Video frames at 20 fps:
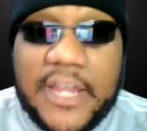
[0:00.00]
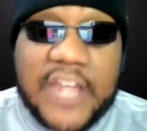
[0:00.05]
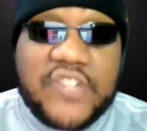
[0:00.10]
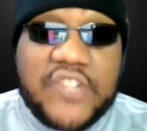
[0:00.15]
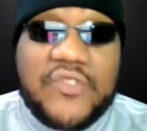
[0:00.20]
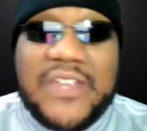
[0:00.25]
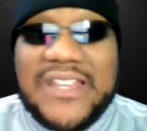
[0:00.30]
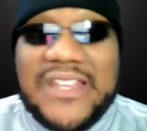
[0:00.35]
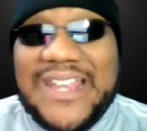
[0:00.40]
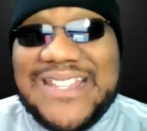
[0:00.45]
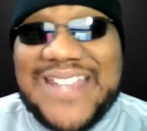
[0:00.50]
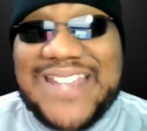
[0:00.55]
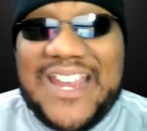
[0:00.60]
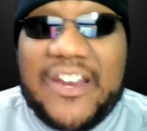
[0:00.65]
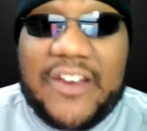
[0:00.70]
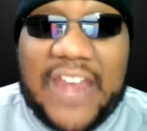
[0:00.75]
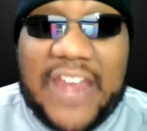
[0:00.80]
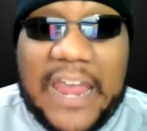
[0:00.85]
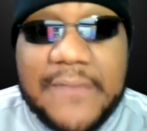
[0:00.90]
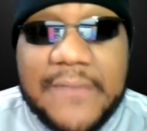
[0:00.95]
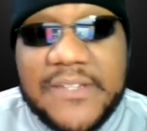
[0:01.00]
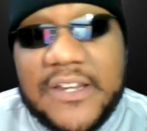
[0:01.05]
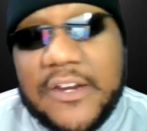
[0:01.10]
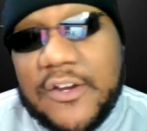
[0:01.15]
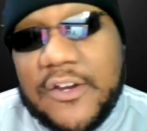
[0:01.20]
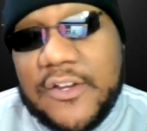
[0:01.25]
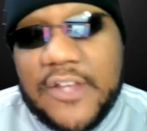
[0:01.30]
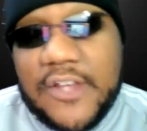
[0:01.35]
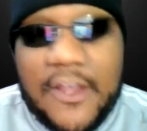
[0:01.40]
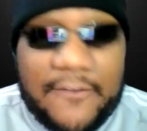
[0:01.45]
As you let these games
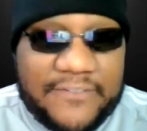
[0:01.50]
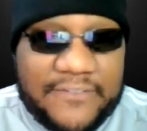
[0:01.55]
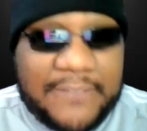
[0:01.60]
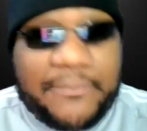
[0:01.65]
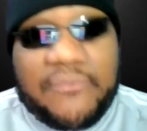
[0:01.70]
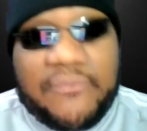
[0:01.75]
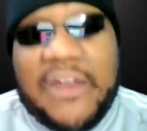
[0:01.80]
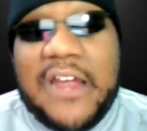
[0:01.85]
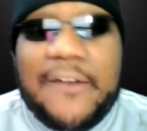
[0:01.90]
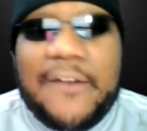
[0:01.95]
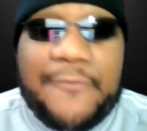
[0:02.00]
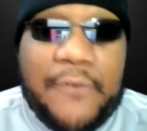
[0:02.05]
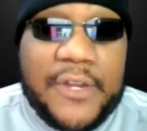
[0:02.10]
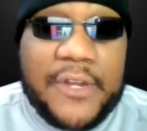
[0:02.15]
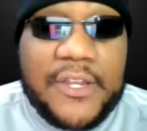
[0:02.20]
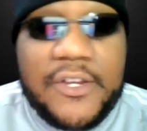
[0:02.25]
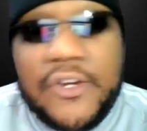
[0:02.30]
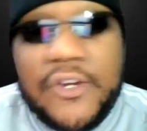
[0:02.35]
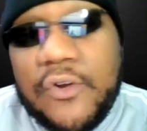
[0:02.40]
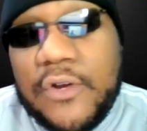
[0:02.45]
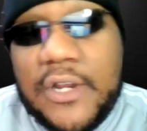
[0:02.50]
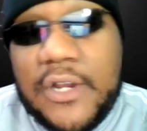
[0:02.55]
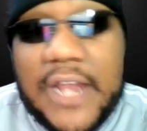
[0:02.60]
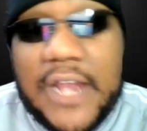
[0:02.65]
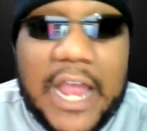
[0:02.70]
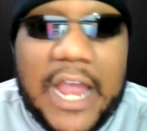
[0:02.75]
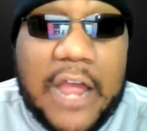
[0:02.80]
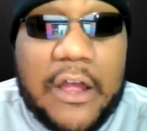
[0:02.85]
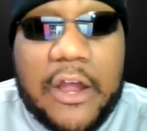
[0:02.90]
flip around for you, going